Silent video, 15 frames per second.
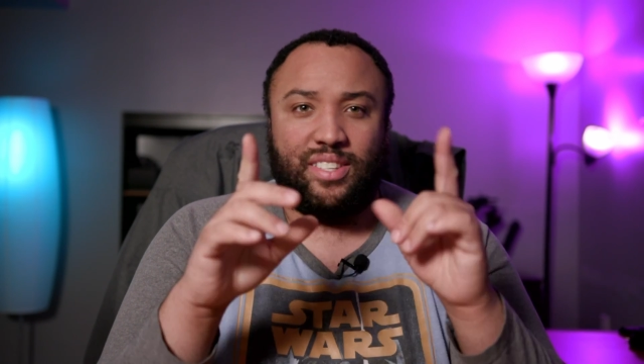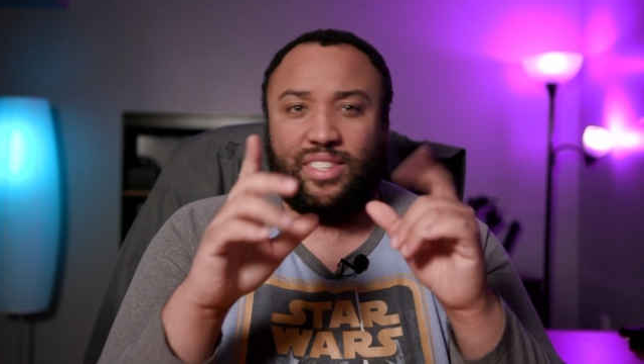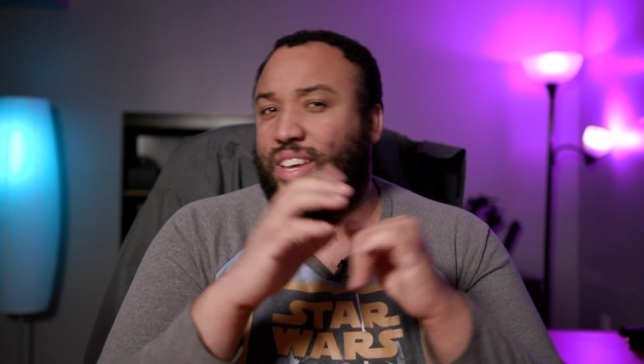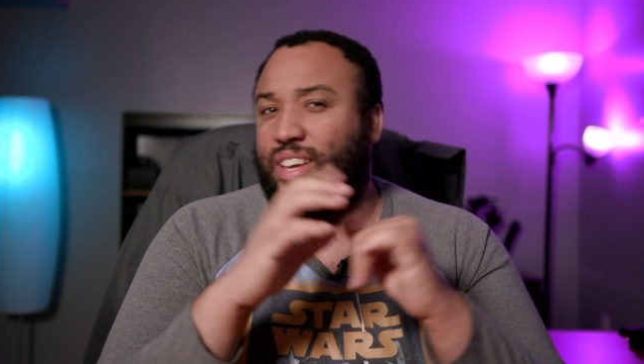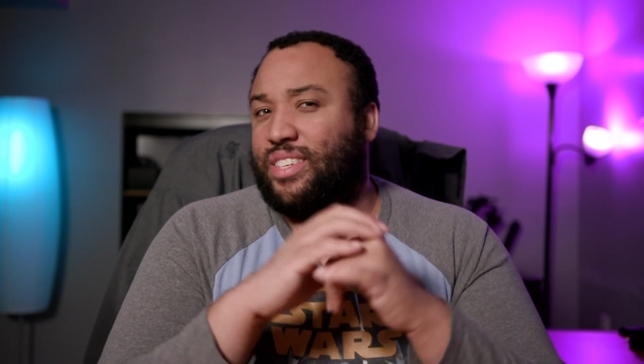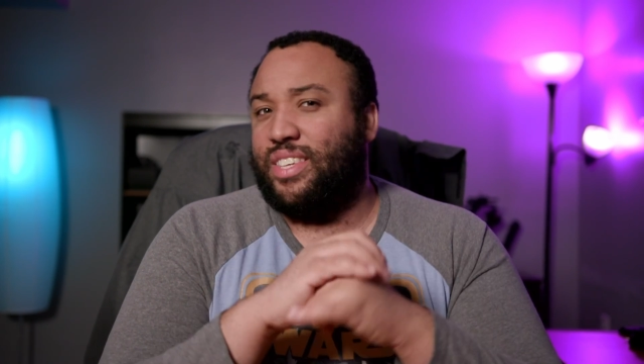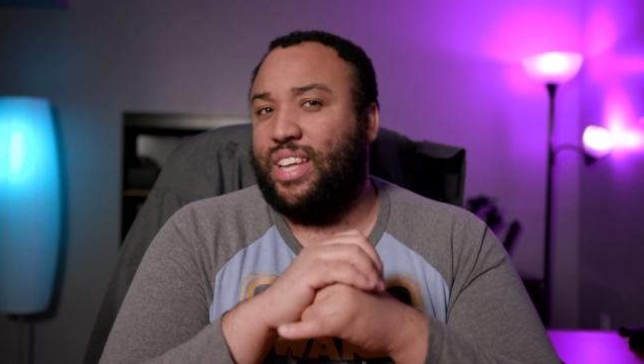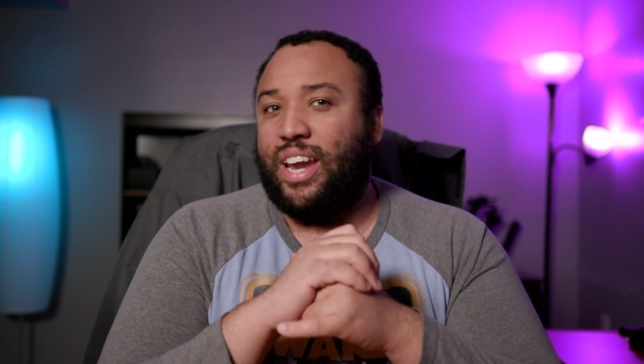
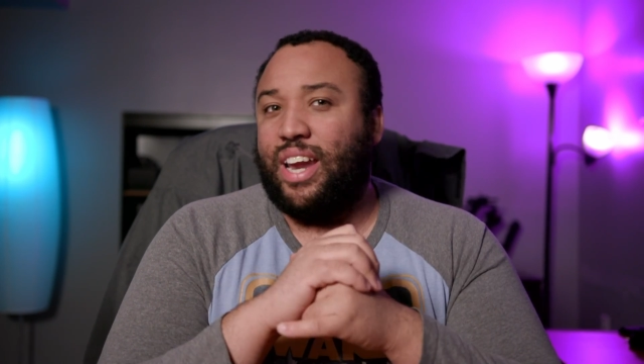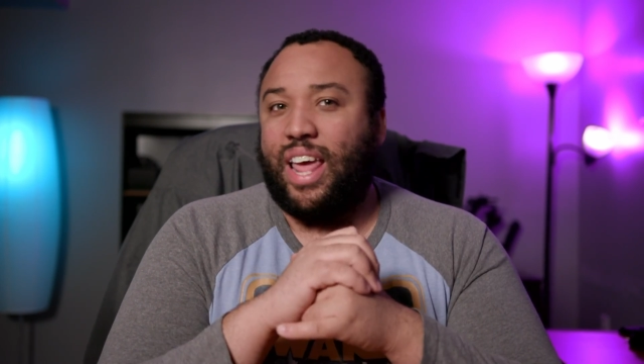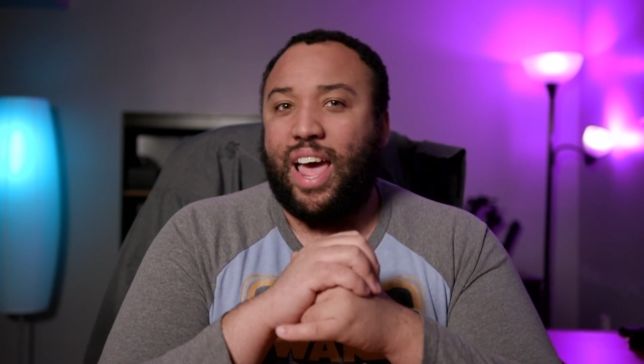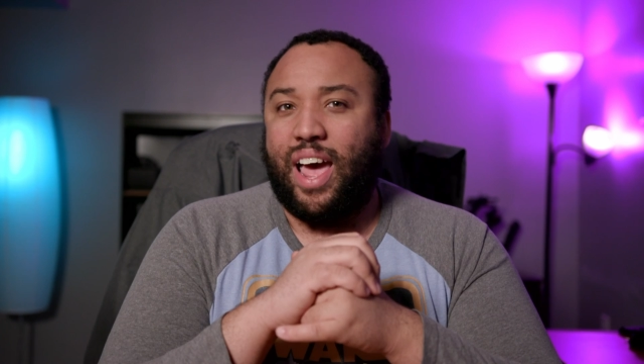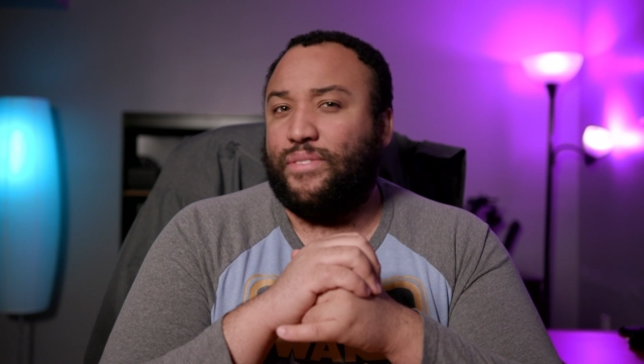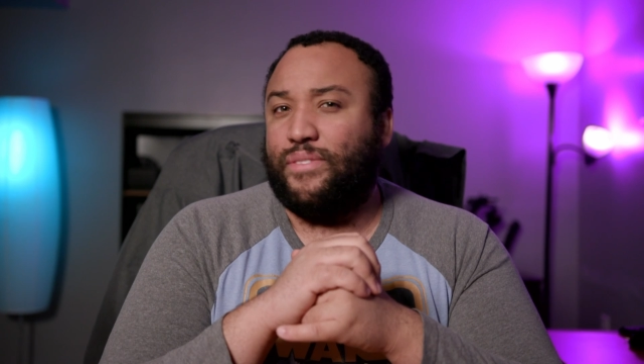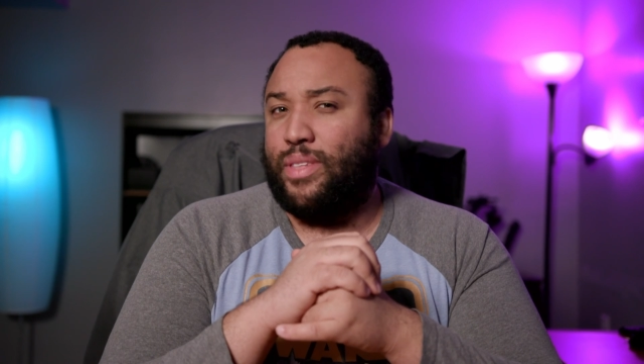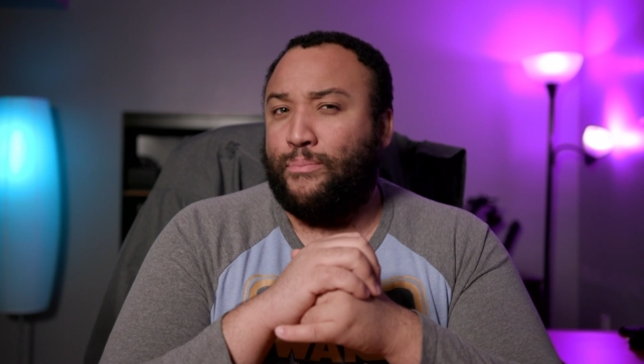does not
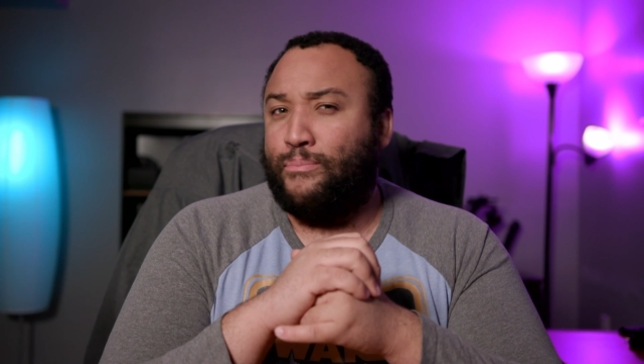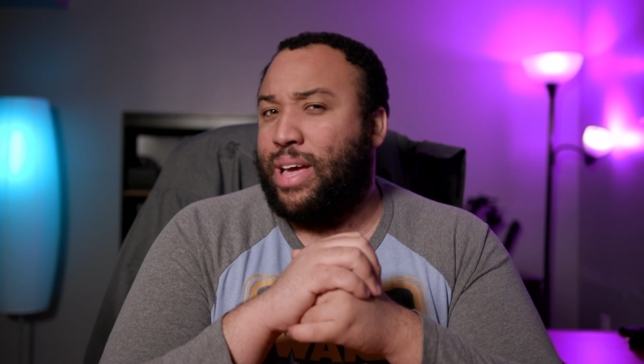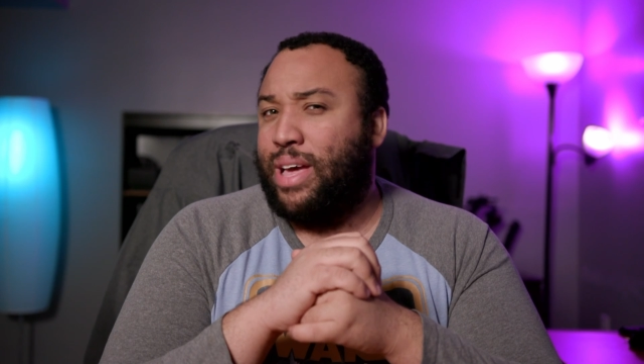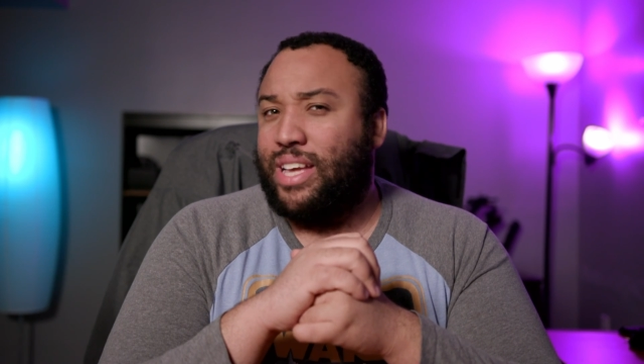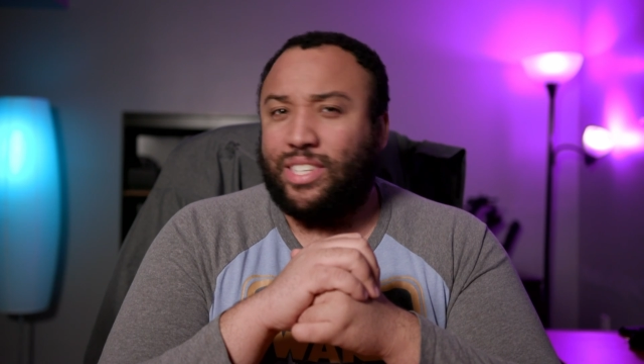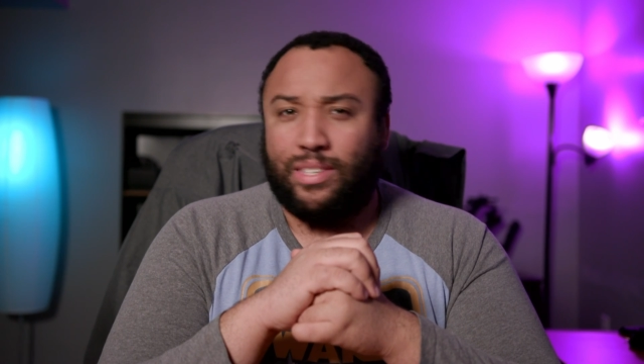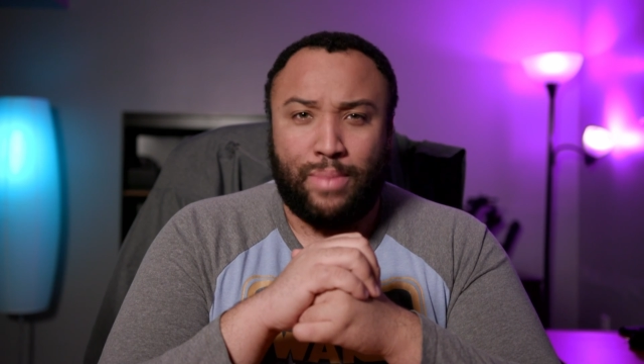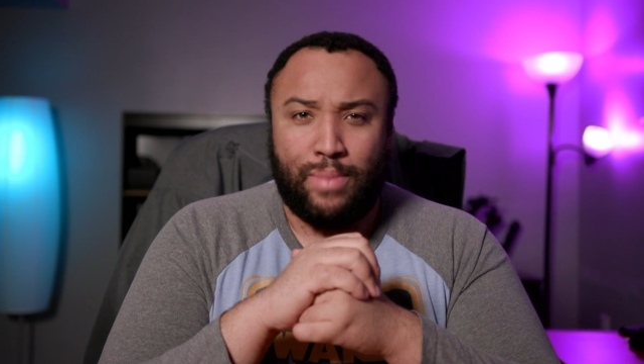have the best